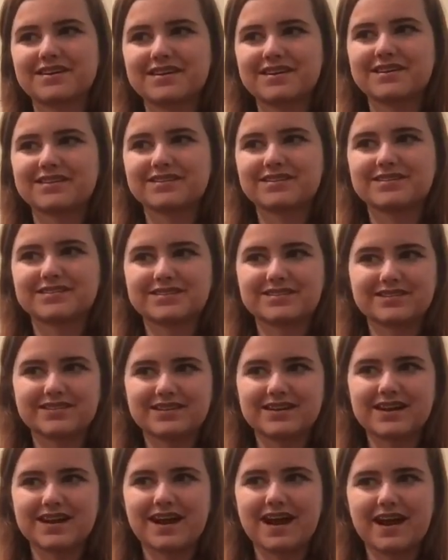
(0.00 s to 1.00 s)
And
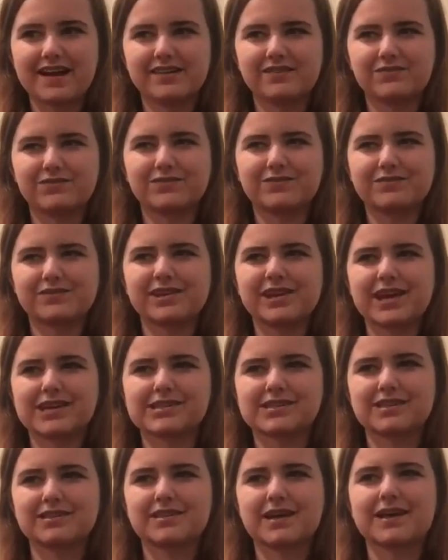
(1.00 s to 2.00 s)
I
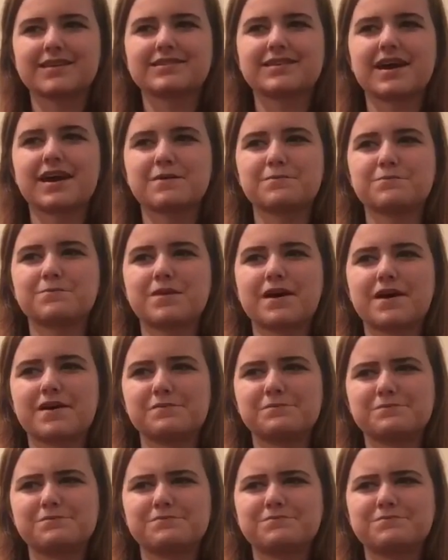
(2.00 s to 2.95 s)
guess at that time I